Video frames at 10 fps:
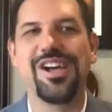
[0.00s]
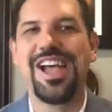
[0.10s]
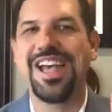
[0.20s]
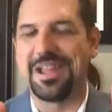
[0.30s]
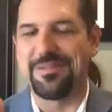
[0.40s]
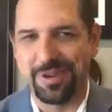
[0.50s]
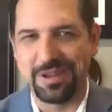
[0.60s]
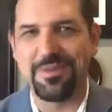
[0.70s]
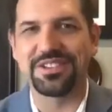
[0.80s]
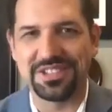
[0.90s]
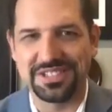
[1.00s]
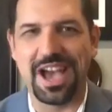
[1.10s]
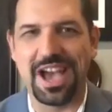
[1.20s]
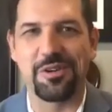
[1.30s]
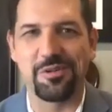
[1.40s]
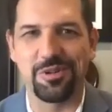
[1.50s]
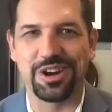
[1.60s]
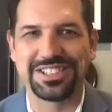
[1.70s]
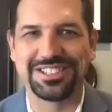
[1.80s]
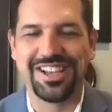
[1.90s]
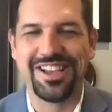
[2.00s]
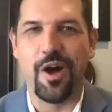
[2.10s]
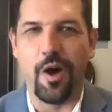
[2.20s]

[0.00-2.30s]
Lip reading: that pretty much this is how it works all